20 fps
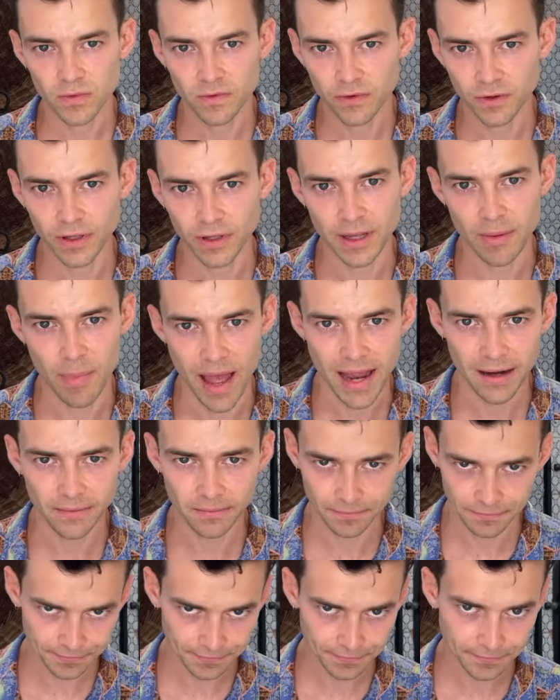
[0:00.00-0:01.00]
fully bent,
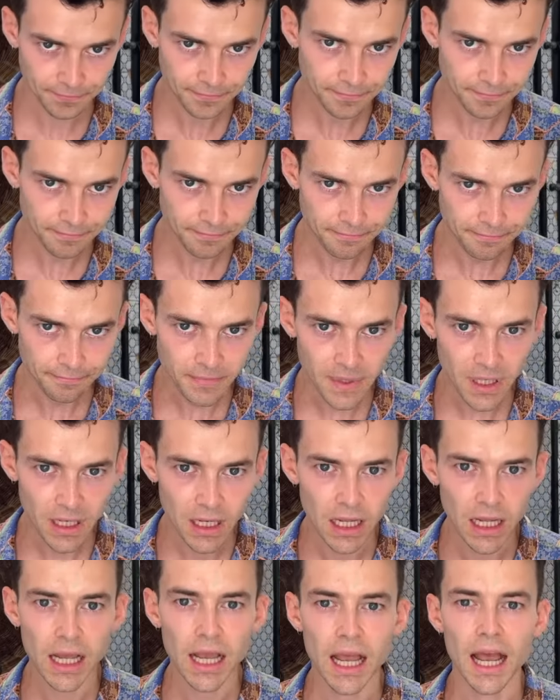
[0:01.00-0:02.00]

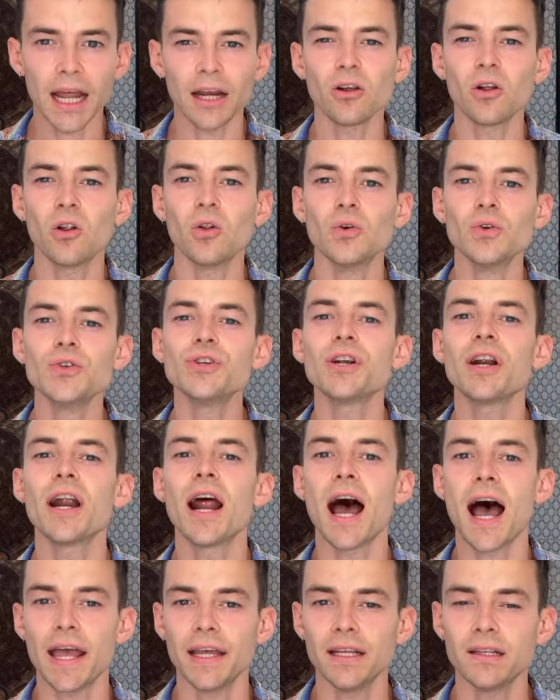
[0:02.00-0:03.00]
and close your
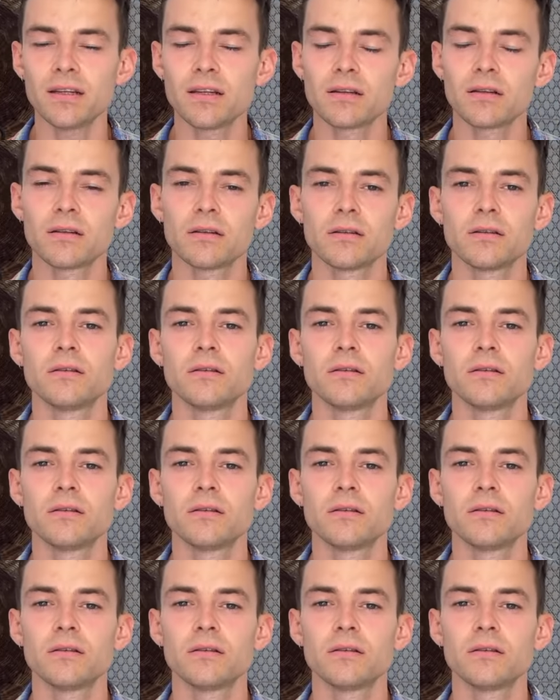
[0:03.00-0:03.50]
eyes